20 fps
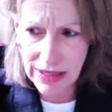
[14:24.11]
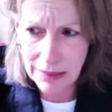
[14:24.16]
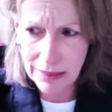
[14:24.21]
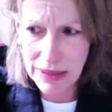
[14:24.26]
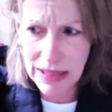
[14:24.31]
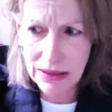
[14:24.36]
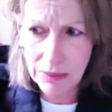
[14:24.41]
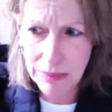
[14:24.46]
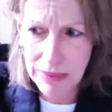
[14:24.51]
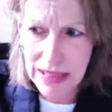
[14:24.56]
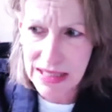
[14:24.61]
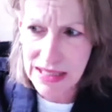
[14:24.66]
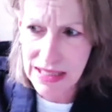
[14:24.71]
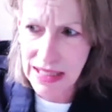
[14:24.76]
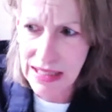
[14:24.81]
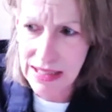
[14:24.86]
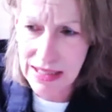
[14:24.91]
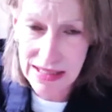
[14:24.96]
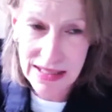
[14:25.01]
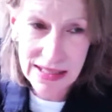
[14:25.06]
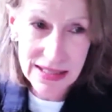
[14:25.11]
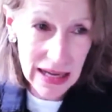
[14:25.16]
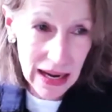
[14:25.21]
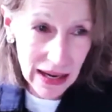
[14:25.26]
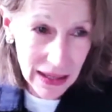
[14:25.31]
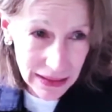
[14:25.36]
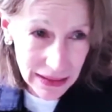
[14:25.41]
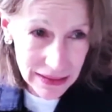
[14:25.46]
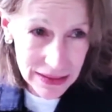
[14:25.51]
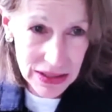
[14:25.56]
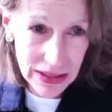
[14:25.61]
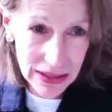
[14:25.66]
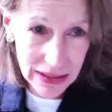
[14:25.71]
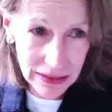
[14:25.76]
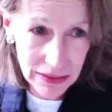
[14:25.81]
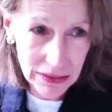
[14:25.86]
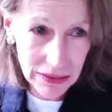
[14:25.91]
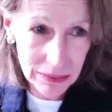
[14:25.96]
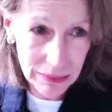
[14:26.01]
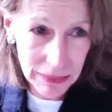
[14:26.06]
I'm healed because He decided to
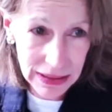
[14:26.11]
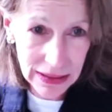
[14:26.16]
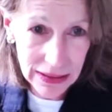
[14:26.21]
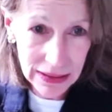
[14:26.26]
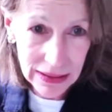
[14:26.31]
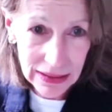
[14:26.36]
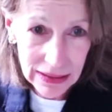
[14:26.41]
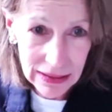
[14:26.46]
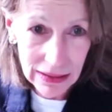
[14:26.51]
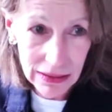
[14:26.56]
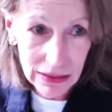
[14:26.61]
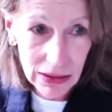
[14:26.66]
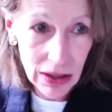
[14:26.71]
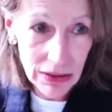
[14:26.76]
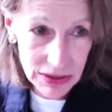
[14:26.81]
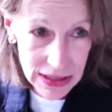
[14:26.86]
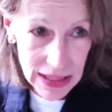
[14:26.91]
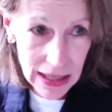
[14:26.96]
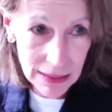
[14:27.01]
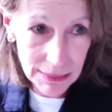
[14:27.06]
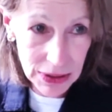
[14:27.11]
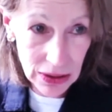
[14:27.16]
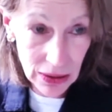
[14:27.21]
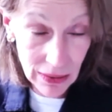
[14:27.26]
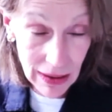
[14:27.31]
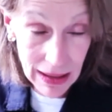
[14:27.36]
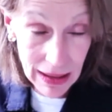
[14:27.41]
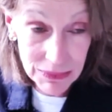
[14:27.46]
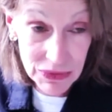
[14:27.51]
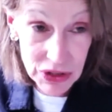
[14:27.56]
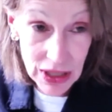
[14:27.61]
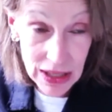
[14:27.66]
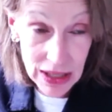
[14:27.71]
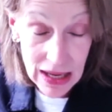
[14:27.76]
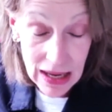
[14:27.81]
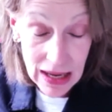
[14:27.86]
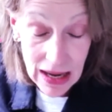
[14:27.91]
heal me a long time ago. I'm just